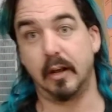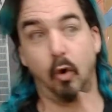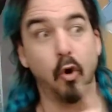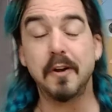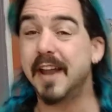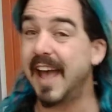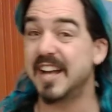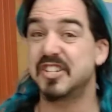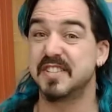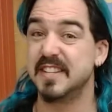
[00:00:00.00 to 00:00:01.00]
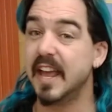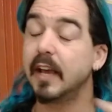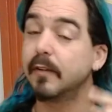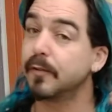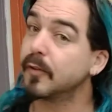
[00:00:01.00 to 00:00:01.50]
Horton Hatches an
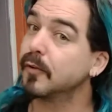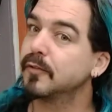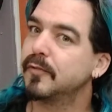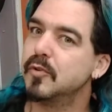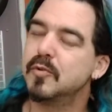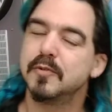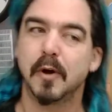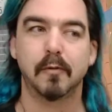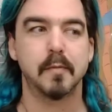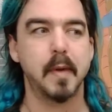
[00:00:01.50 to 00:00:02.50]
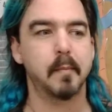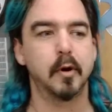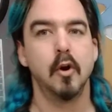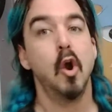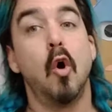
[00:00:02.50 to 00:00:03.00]
Egg, for those of you who don't
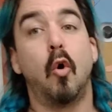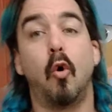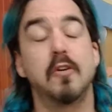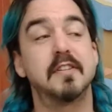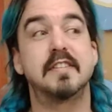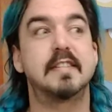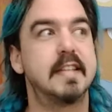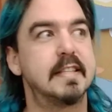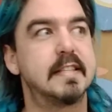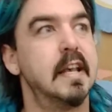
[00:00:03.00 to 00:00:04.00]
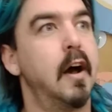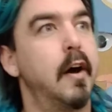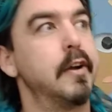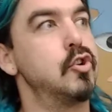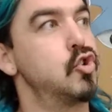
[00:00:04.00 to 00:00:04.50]
remember, Horton sits
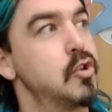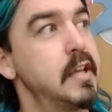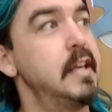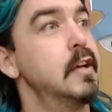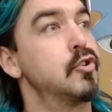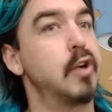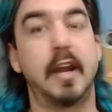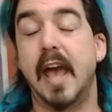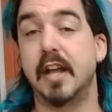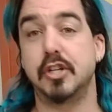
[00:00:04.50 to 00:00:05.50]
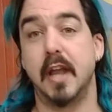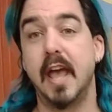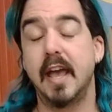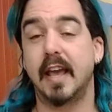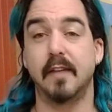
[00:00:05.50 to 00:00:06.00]
on a tree trying to hatch an
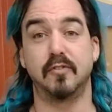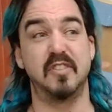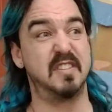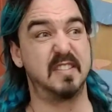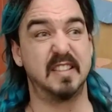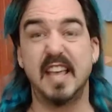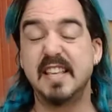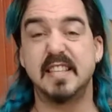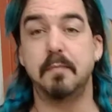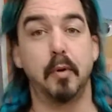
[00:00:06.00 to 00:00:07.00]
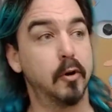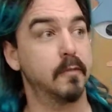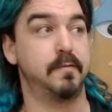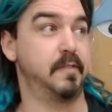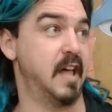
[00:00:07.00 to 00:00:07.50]
egg after this lazy bird
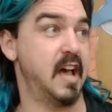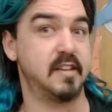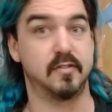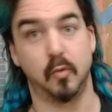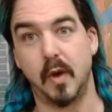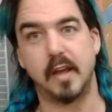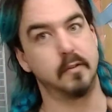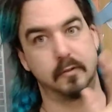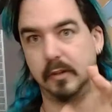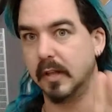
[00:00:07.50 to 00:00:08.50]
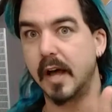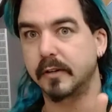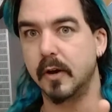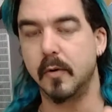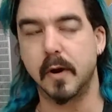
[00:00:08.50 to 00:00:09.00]
flies away. There's a lot
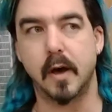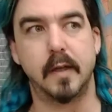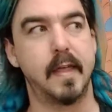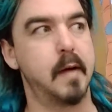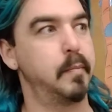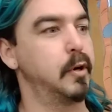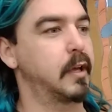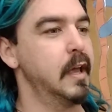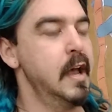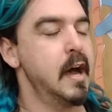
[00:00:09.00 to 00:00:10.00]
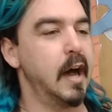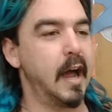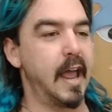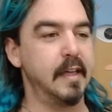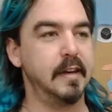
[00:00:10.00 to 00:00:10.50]
going on in that book,
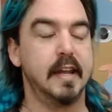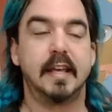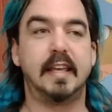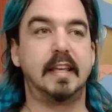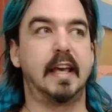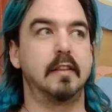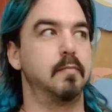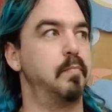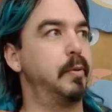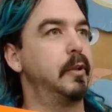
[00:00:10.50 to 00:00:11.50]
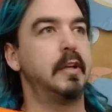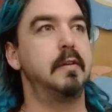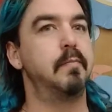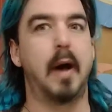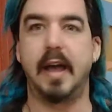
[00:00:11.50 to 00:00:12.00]
and he gets
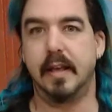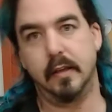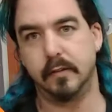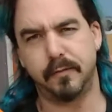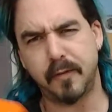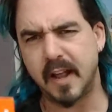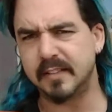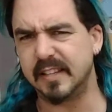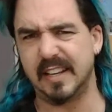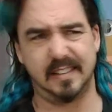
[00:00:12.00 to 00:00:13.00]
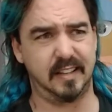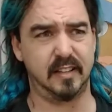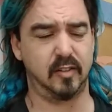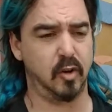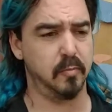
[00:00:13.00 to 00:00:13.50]
bullied by his friends. He doesn't get
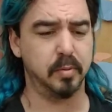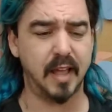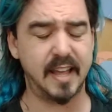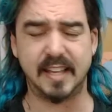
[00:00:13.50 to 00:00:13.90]
to go play.